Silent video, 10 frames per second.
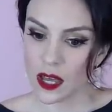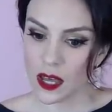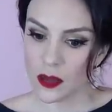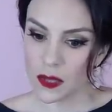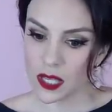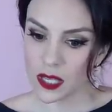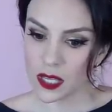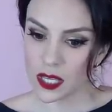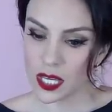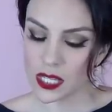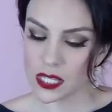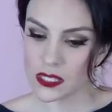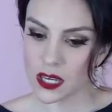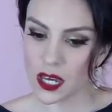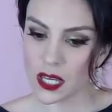
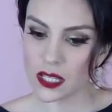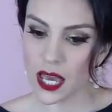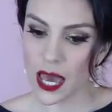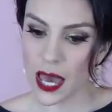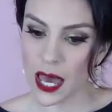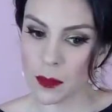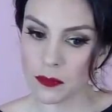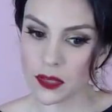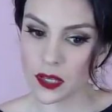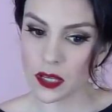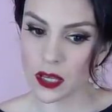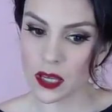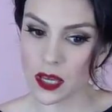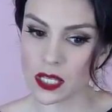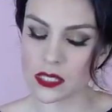It's an app.
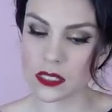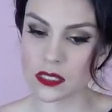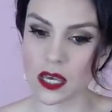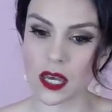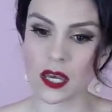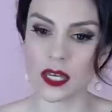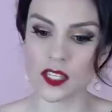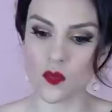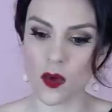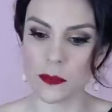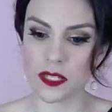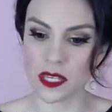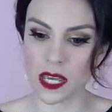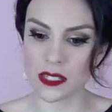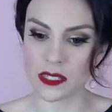It's a
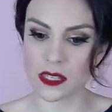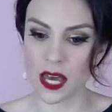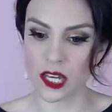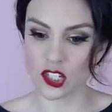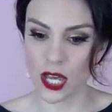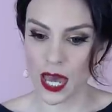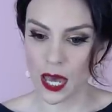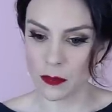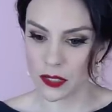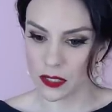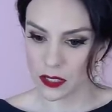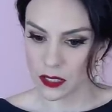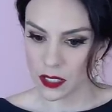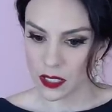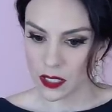website slash app.
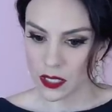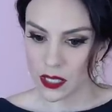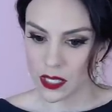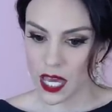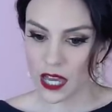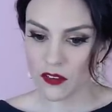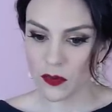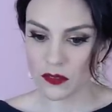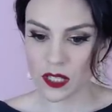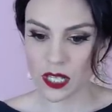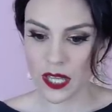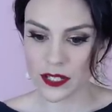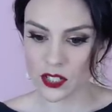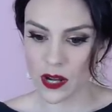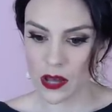Yeah, everyone really
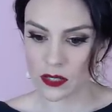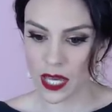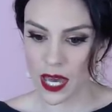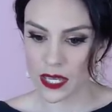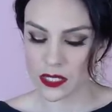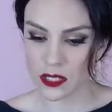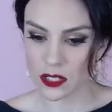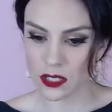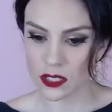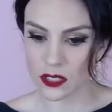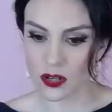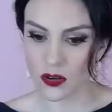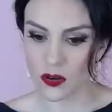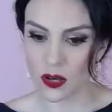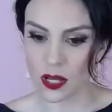liked Crowdcast,
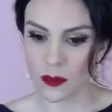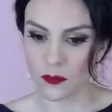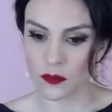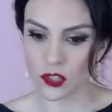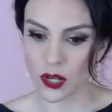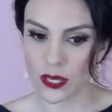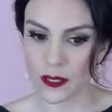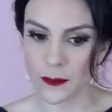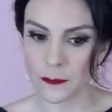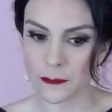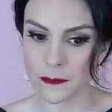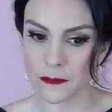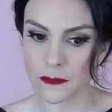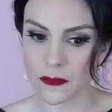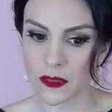so we'll try it.
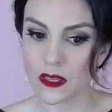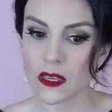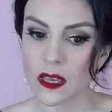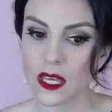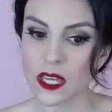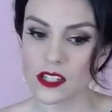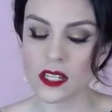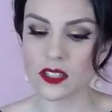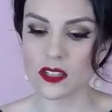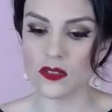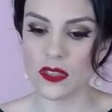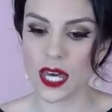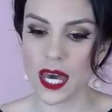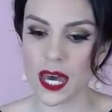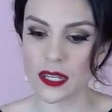Yeah, so let's
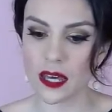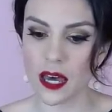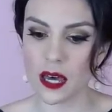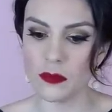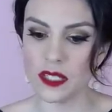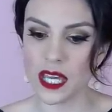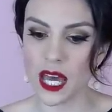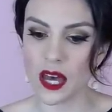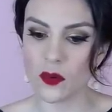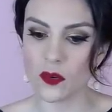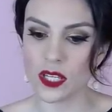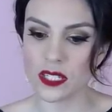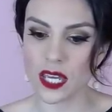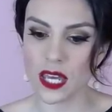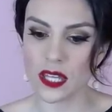do that. Yeah, we